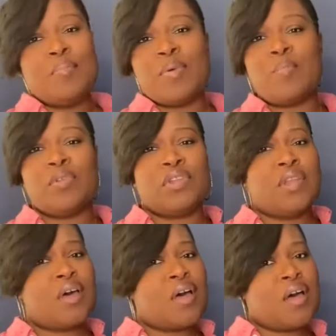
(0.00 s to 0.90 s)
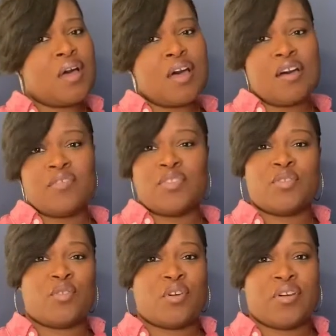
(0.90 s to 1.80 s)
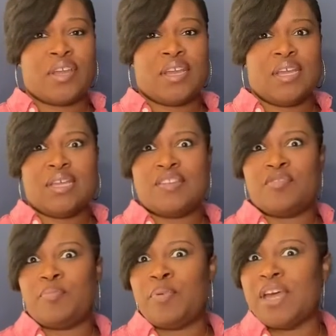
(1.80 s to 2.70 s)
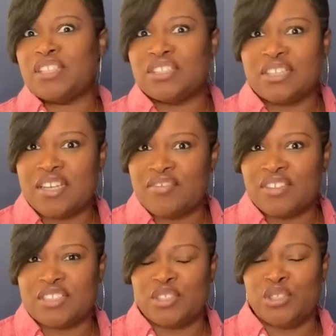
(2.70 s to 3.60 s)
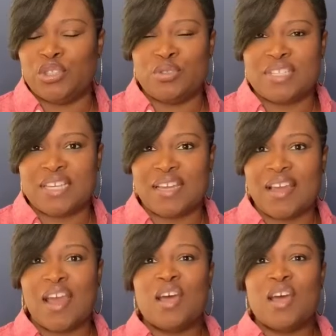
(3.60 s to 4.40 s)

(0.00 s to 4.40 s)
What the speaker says: People love a story, especially if it's juicy.